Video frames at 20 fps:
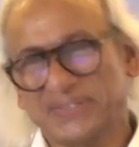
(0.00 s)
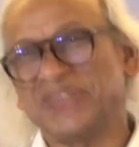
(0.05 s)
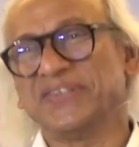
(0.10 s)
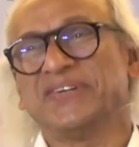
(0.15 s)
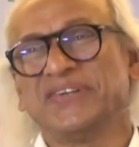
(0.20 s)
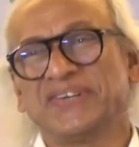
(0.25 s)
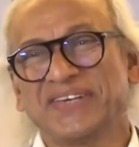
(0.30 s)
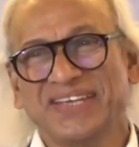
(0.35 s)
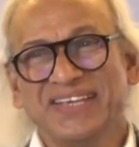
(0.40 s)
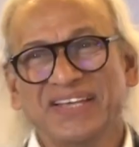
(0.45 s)
So
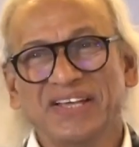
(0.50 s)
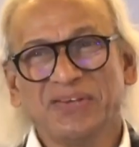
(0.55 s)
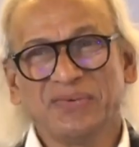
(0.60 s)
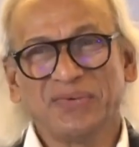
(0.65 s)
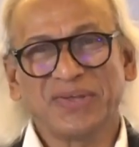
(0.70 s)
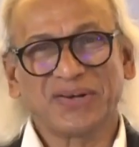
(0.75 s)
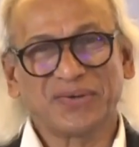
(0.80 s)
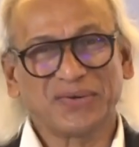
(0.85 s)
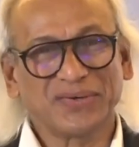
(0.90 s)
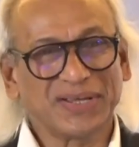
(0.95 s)
okay,
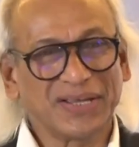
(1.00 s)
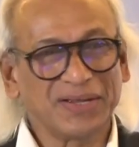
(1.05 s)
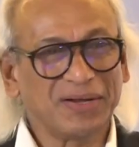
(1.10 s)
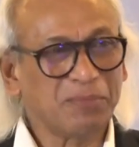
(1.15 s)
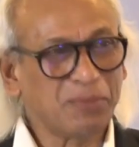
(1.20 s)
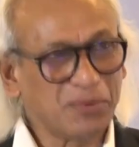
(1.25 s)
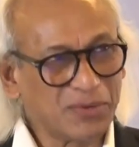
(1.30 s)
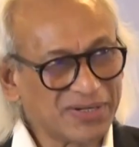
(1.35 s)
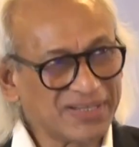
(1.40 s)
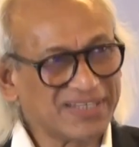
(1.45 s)
we are talking
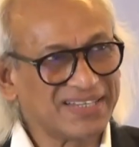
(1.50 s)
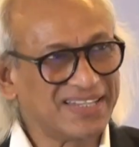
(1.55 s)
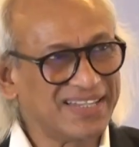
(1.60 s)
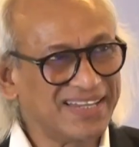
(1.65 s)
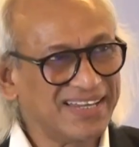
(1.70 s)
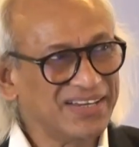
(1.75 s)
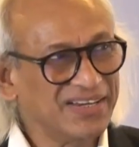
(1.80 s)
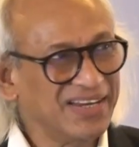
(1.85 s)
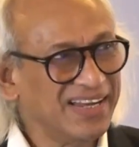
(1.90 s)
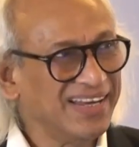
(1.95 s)
about
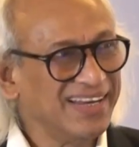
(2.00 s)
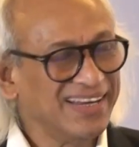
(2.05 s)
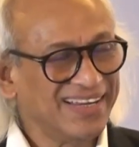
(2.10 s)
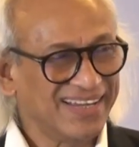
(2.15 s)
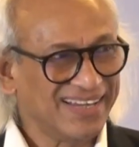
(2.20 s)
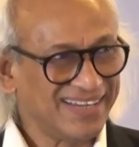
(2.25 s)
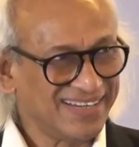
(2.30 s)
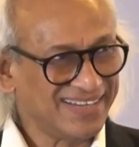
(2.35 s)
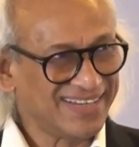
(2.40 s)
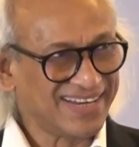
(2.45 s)

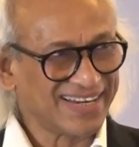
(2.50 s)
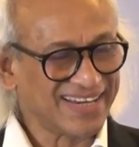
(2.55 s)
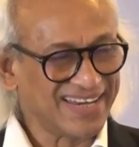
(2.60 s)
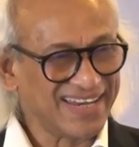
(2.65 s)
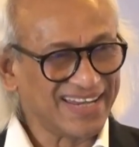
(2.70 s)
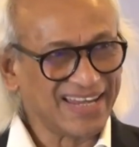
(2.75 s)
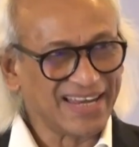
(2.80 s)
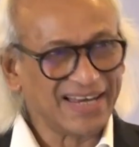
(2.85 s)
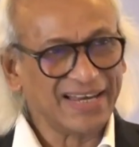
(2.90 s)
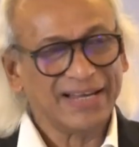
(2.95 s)

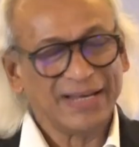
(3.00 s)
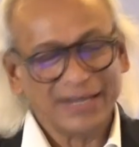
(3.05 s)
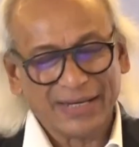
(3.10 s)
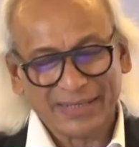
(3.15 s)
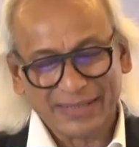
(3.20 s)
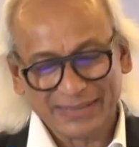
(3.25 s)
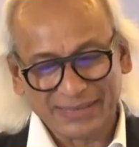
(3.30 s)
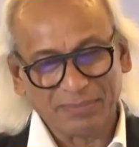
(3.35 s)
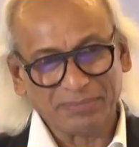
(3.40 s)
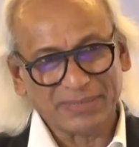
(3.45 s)
technical
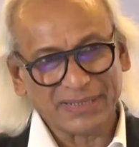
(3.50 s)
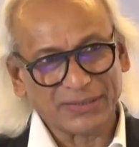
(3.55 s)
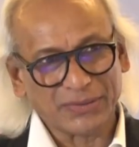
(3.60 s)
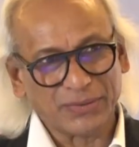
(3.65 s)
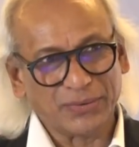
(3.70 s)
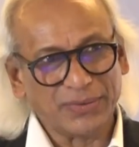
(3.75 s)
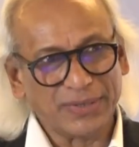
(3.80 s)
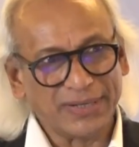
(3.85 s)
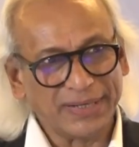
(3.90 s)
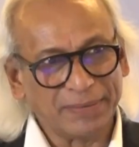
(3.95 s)
subject
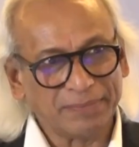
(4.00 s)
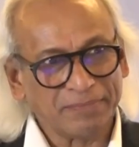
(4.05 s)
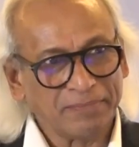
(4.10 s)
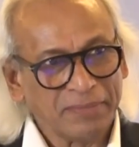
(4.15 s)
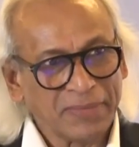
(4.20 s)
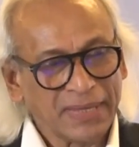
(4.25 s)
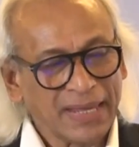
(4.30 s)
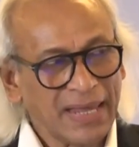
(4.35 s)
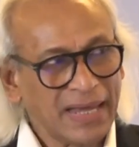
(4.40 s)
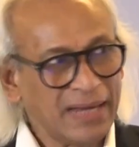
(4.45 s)
only.
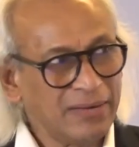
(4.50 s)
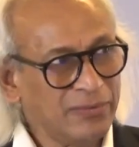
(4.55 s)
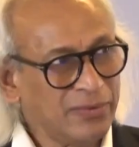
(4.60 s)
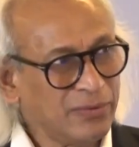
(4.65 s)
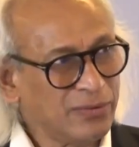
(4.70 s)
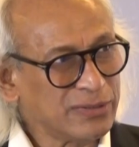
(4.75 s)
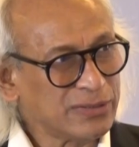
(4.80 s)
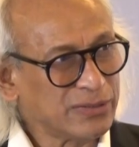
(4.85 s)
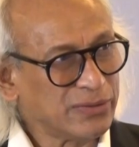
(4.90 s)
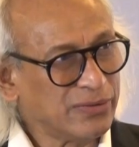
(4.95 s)
And we
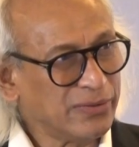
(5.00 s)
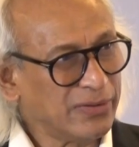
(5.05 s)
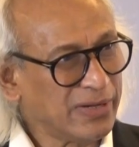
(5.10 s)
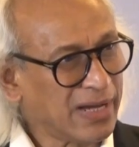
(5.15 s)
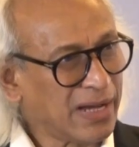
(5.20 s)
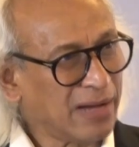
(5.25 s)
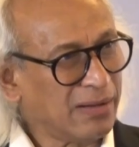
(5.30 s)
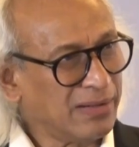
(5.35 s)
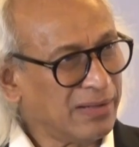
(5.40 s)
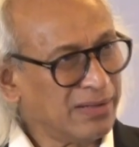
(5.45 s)
also
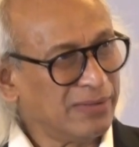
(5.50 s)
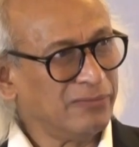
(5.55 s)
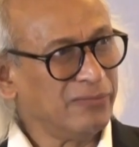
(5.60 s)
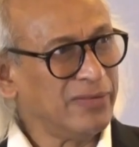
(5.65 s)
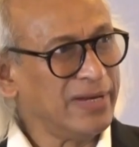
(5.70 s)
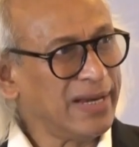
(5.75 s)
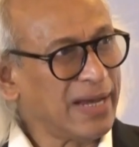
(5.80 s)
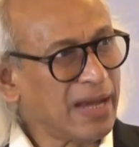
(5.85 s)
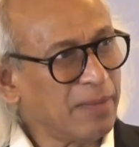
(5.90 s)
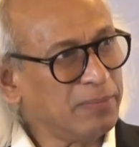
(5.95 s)

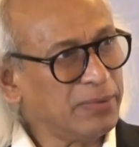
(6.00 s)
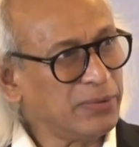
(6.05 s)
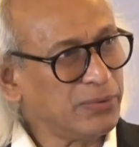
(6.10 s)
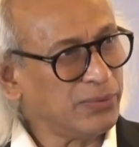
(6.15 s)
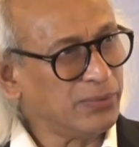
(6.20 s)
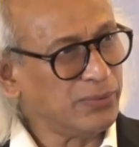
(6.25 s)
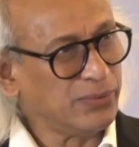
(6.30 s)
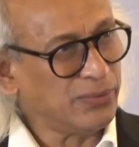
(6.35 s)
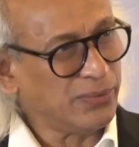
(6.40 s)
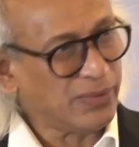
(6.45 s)
very happy
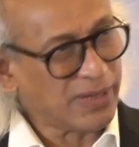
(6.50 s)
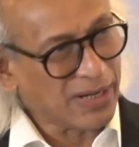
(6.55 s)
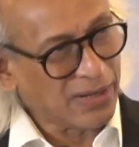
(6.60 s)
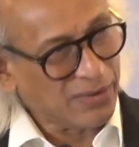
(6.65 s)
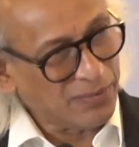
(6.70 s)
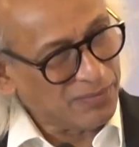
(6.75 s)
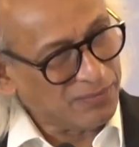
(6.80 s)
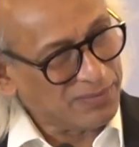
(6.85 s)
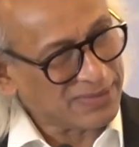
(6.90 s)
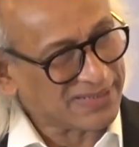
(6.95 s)
to
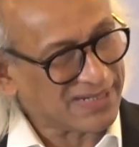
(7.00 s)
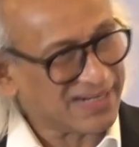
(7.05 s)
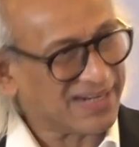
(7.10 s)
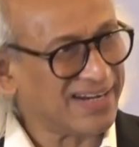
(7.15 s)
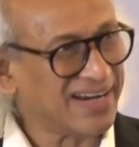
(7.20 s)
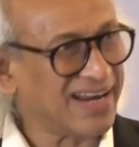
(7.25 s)
have Mr.